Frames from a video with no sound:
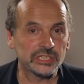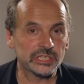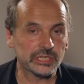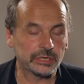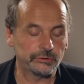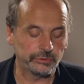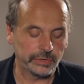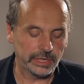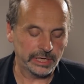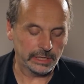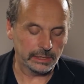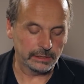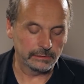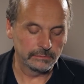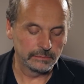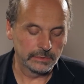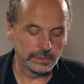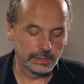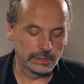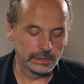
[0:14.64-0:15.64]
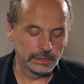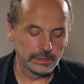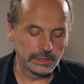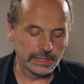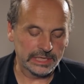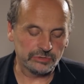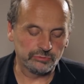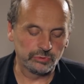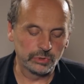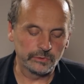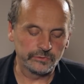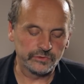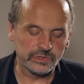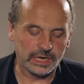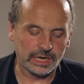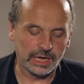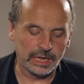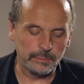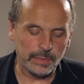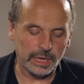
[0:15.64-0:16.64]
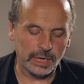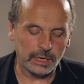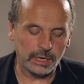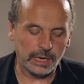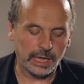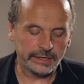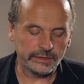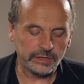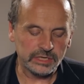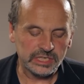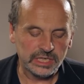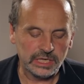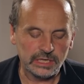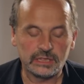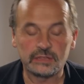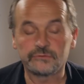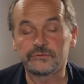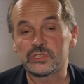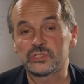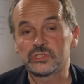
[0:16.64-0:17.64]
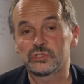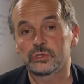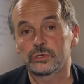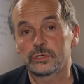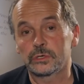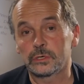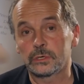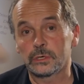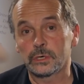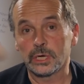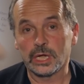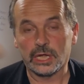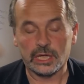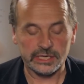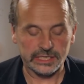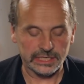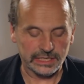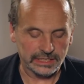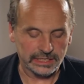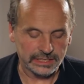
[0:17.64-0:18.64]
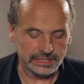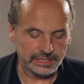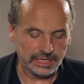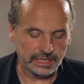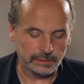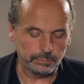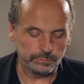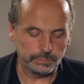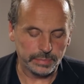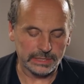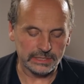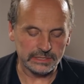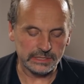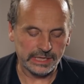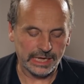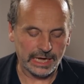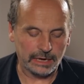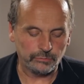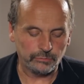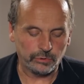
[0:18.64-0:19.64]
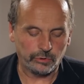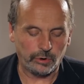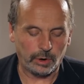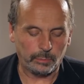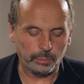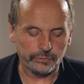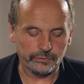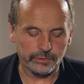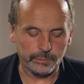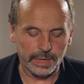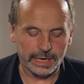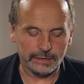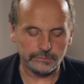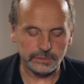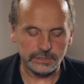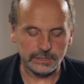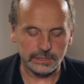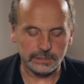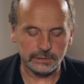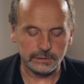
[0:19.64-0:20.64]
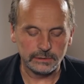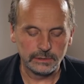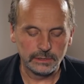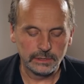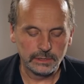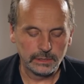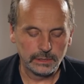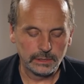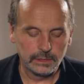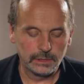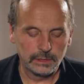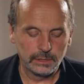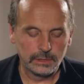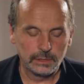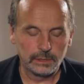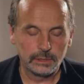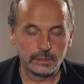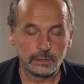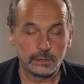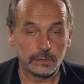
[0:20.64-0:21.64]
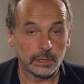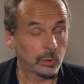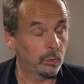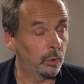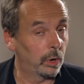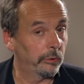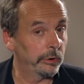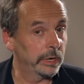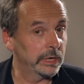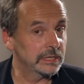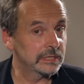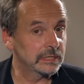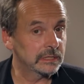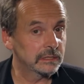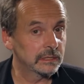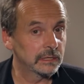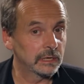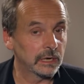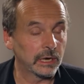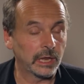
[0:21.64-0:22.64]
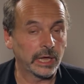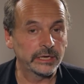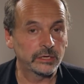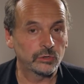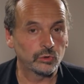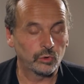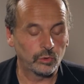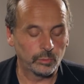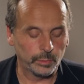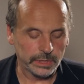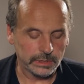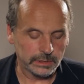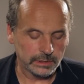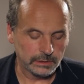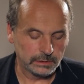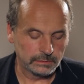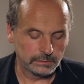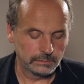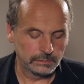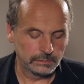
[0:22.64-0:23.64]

scree. Its roofs glimmer like the teeth of a saw, cutting deep into the outcrop of the mountain. The quarries lie dormant,